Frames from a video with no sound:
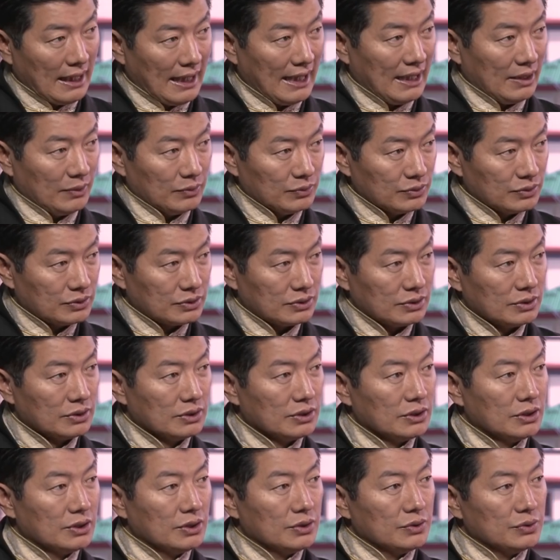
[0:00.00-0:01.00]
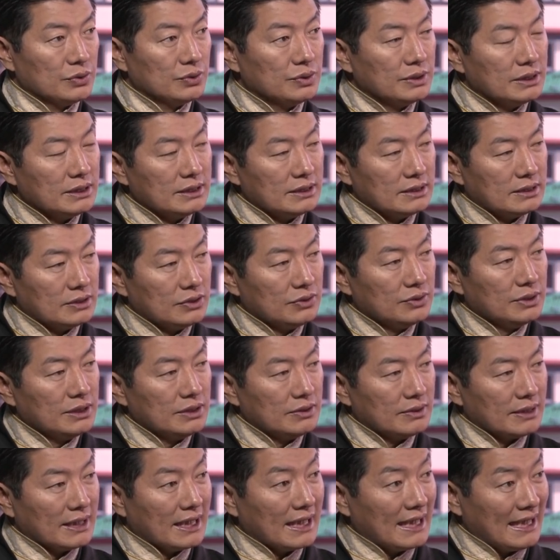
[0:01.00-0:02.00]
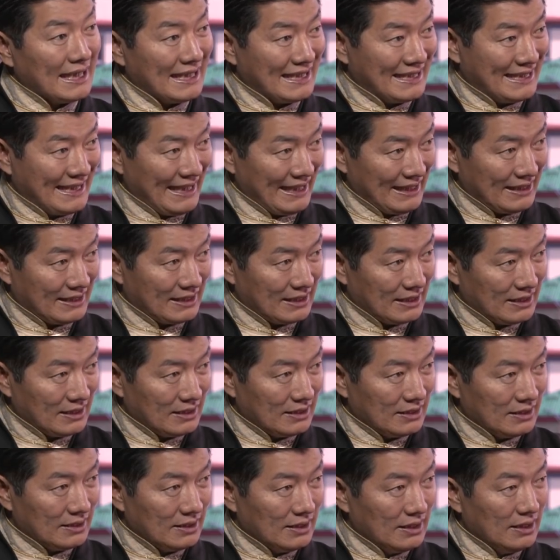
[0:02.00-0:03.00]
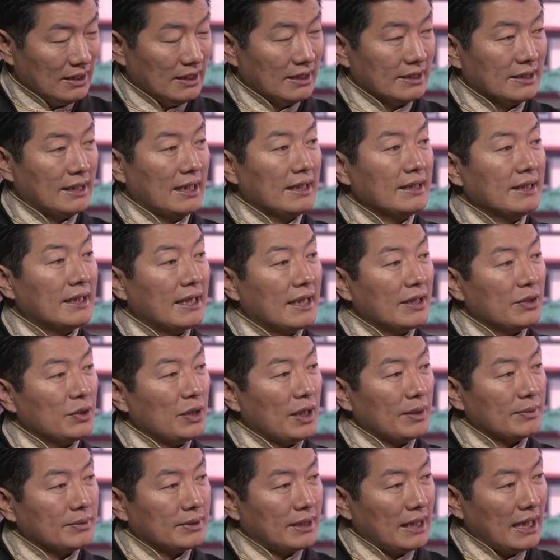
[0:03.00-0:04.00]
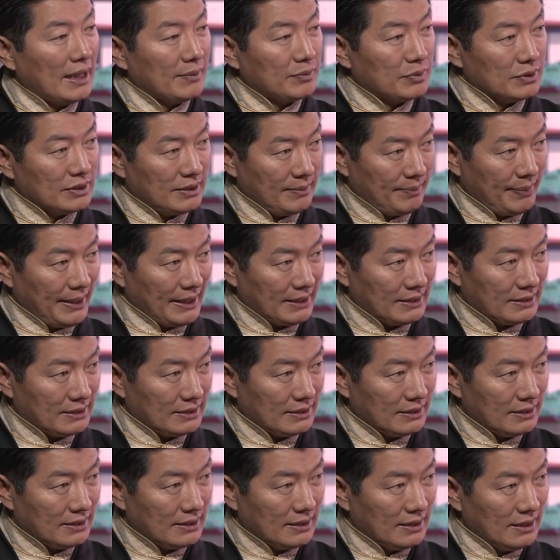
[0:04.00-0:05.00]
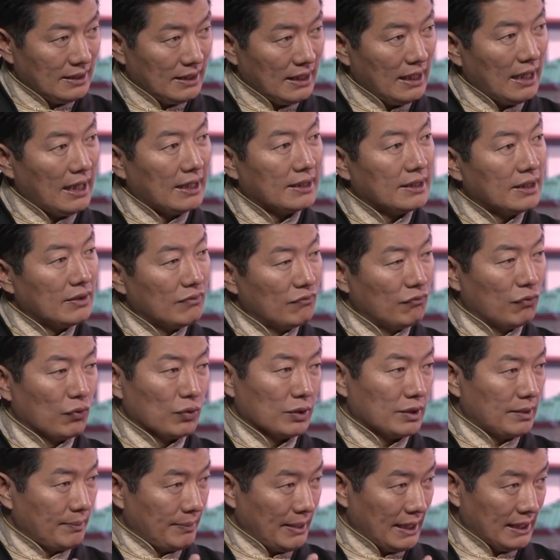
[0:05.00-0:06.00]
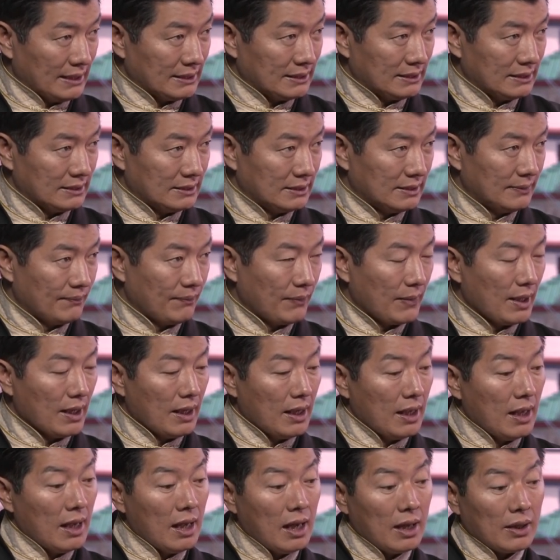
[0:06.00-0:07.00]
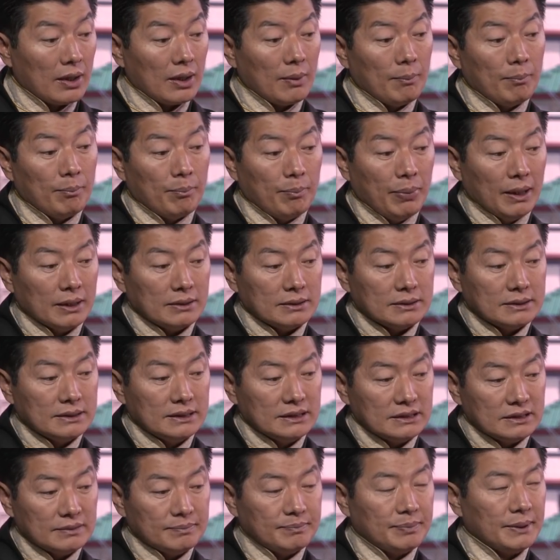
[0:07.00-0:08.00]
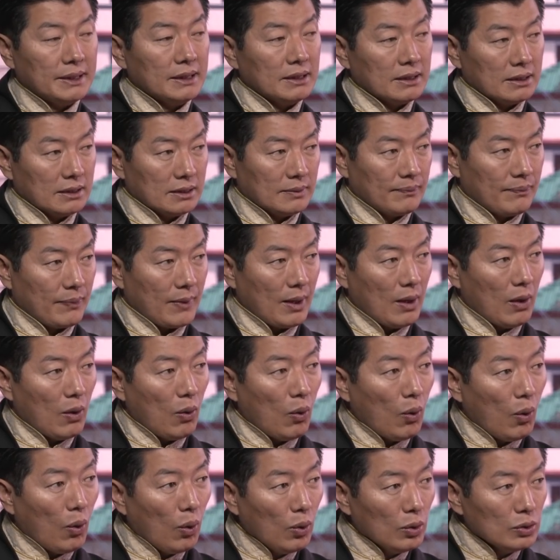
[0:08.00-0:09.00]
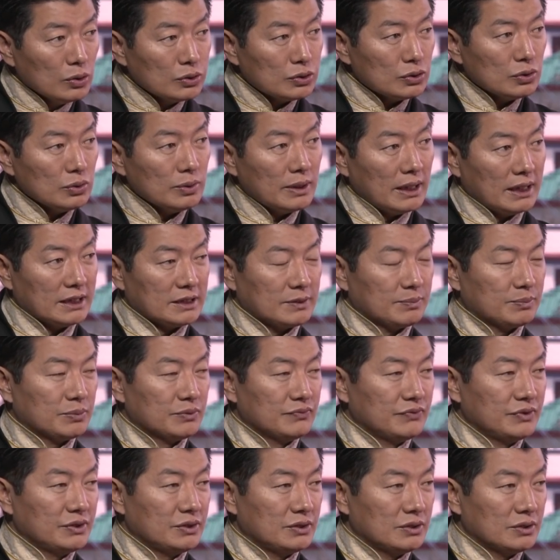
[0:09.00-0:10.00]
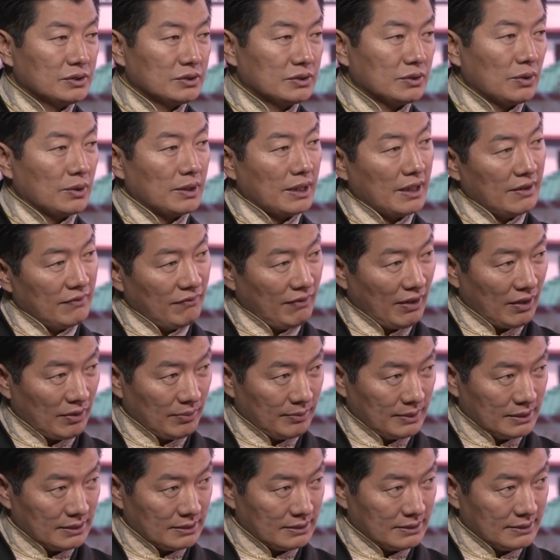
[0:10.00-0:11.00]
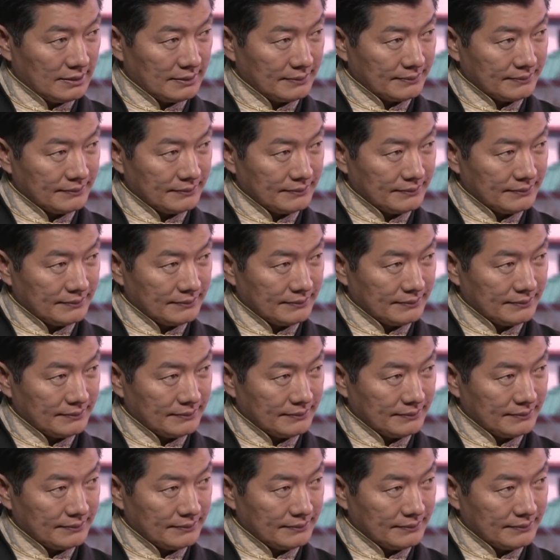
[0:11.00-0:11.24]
House, you need to get a date. Then there they have to debate and then vote and pass it. Now, but this bill also has provisions on environment,